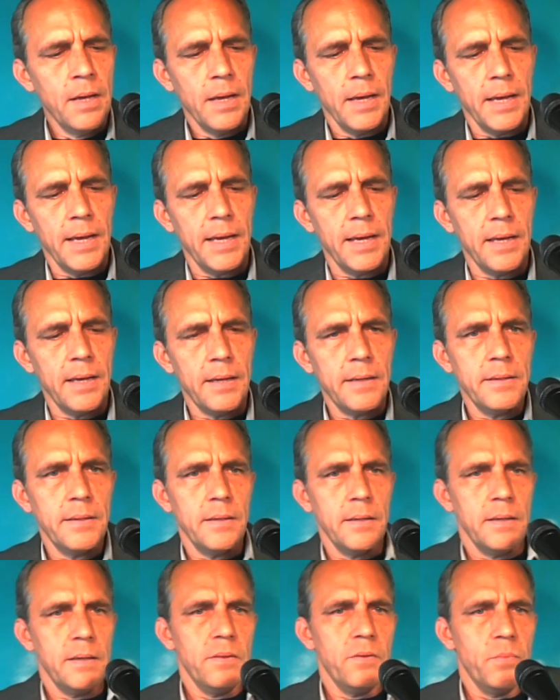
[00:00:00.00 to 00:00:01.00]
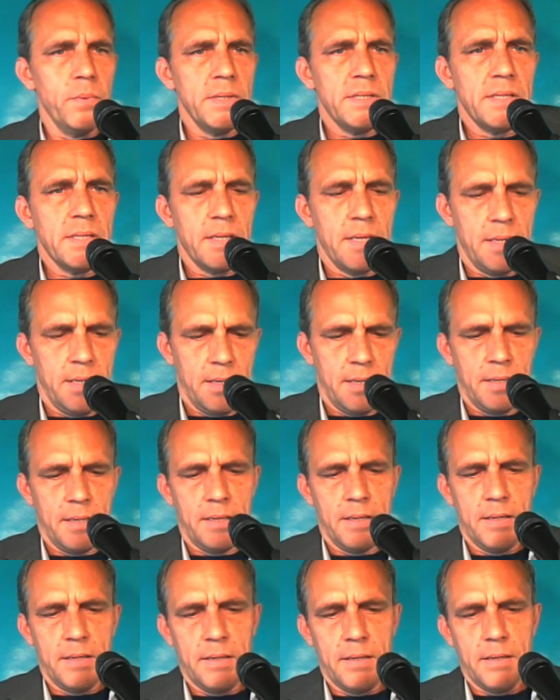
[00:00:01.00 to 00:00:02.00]
And uh, the risk
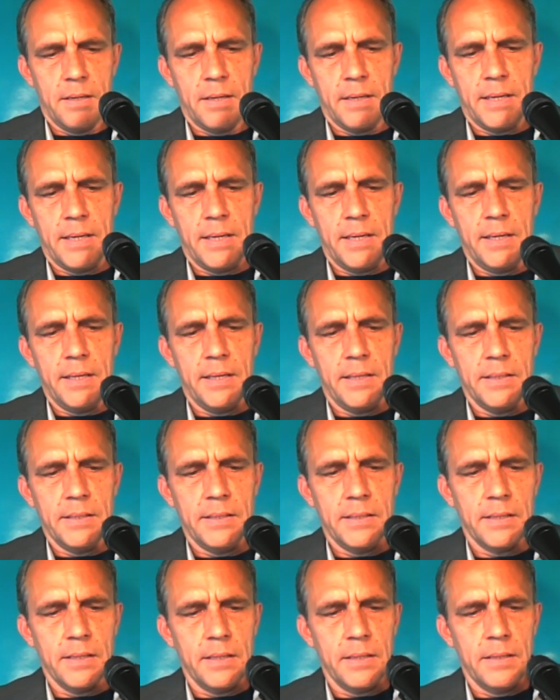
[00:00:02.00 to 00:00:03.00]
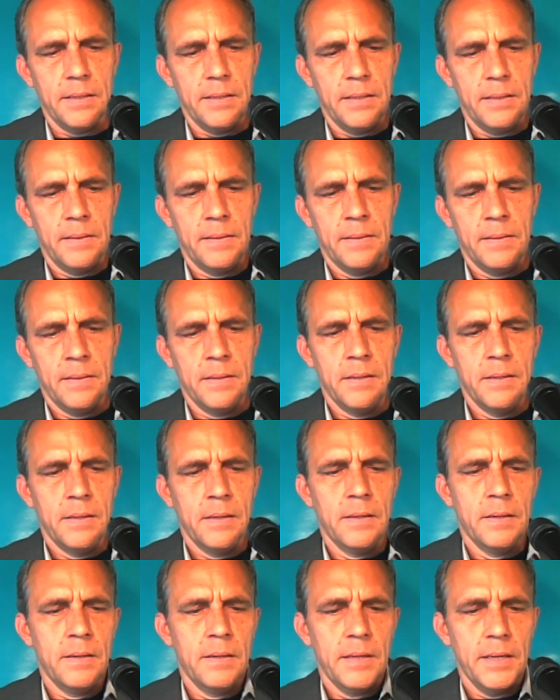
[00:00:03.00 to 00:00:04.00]
again is uh,
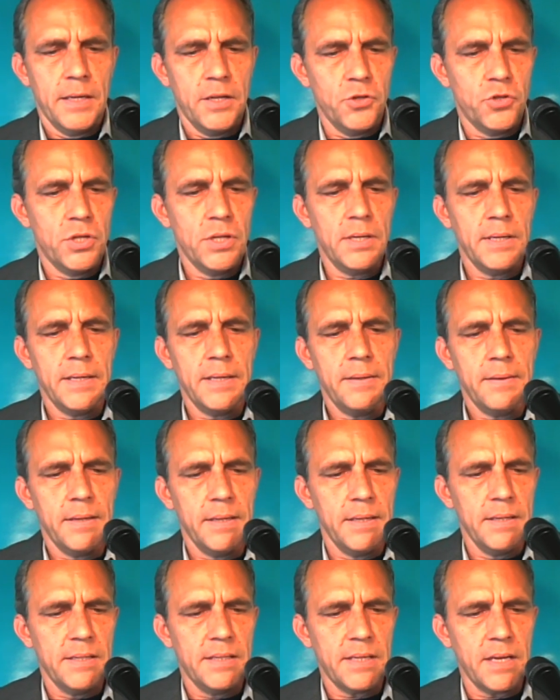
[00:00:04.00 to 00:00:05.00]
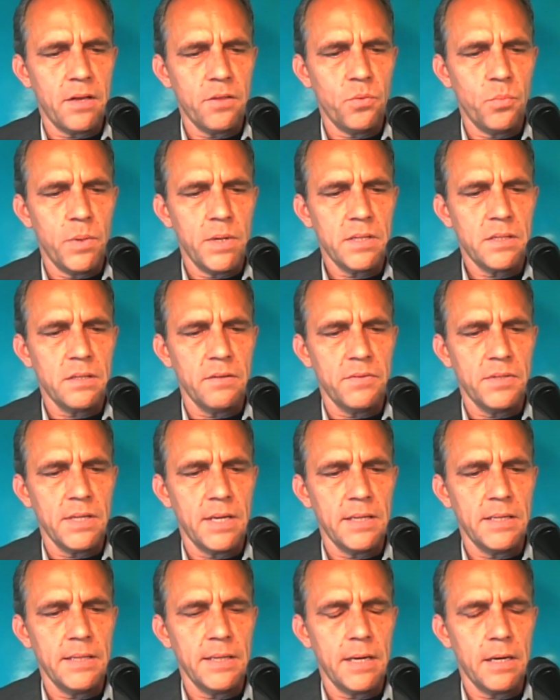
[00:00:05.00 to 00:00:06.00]
in Chile is southwest of
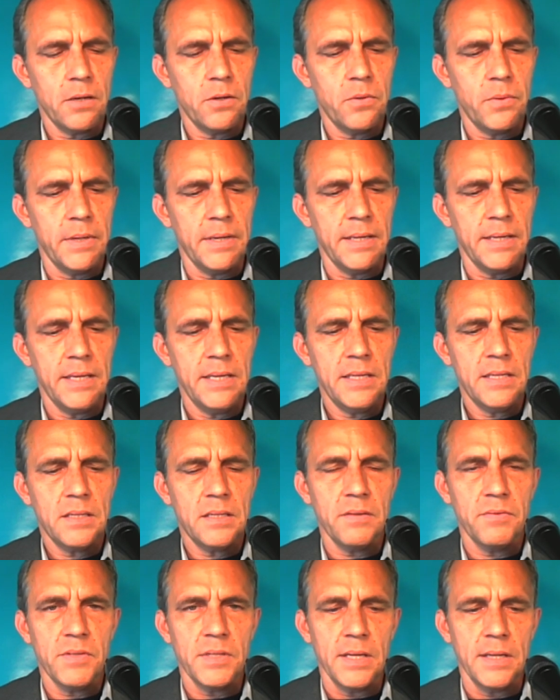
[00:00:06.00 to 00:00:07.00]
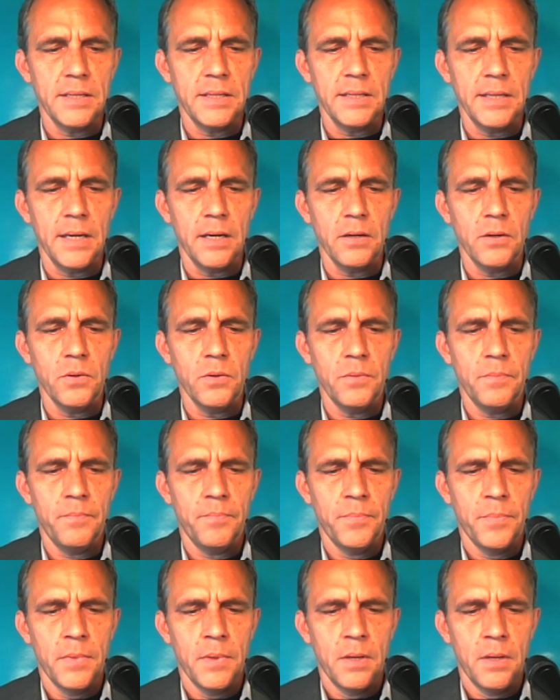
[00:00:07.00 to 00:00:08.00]
Santiago and east of Santiago,
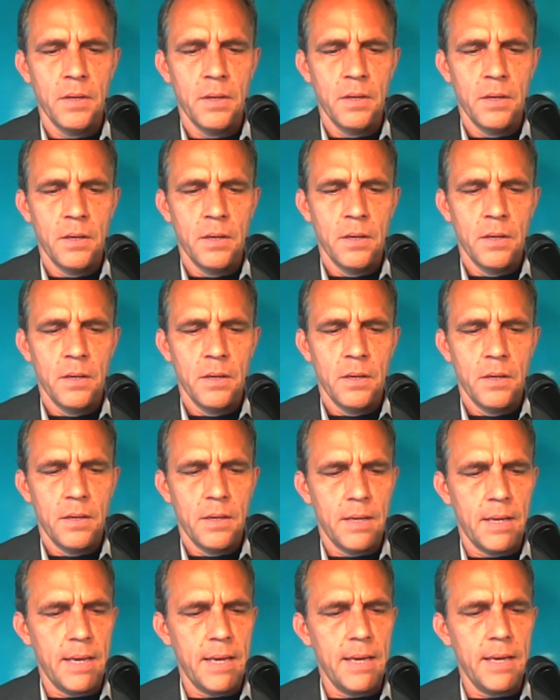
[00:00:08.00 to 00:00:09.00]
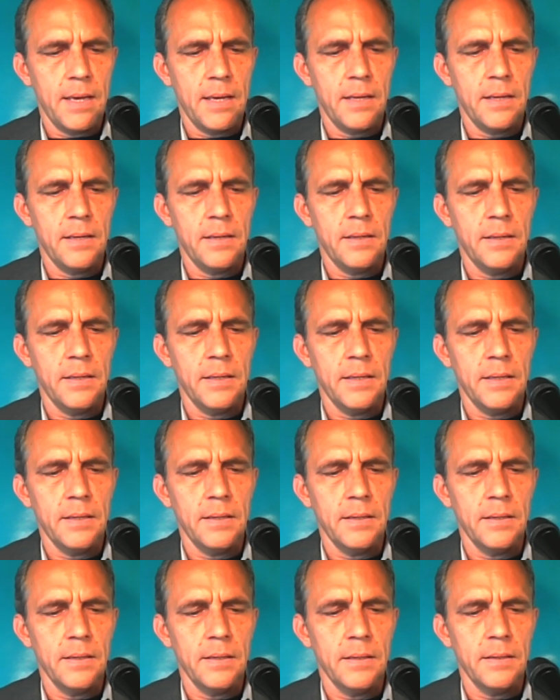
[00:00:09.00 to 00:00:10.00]
and
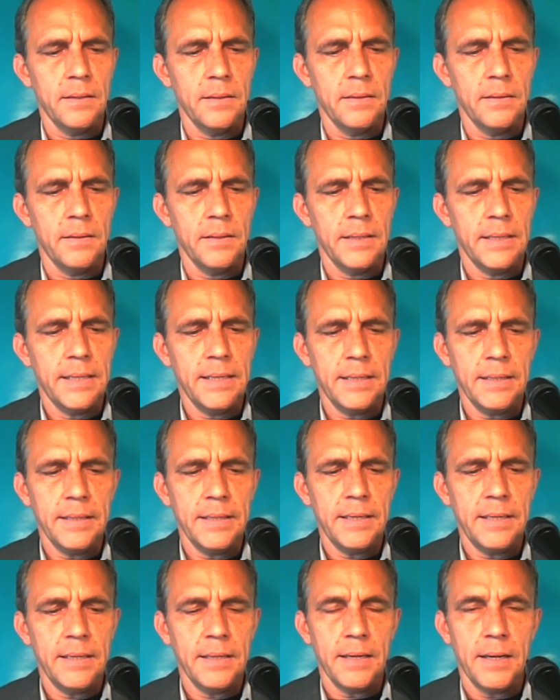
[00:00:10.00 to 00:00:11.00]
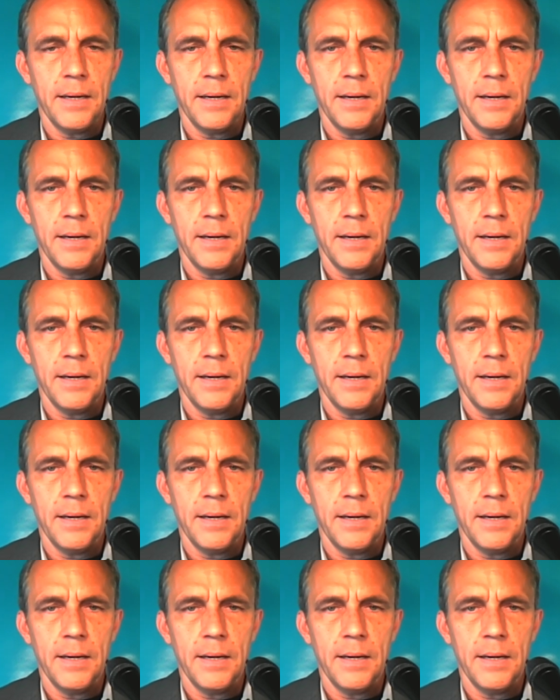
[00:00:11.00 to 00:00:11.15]
in uh, Italy